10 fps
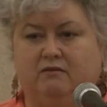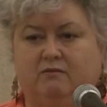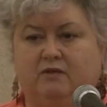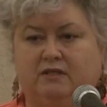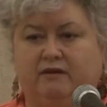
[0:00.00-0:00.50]

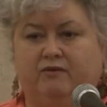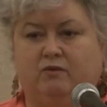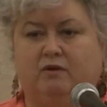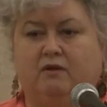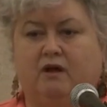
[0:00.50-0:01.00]
It will save you
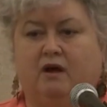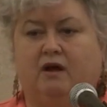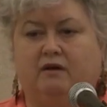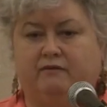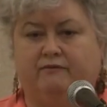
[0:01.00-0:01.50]
a
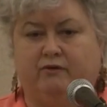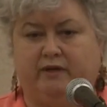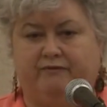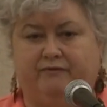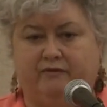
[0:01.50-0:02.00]
lot of
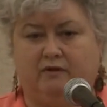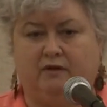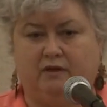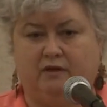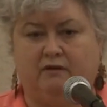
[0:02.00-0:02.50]
grief
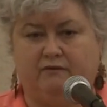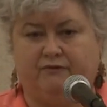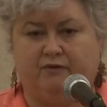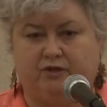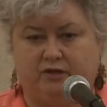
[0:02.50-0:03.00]
in the
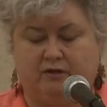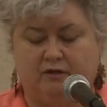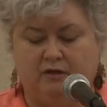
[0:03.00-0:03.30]
future.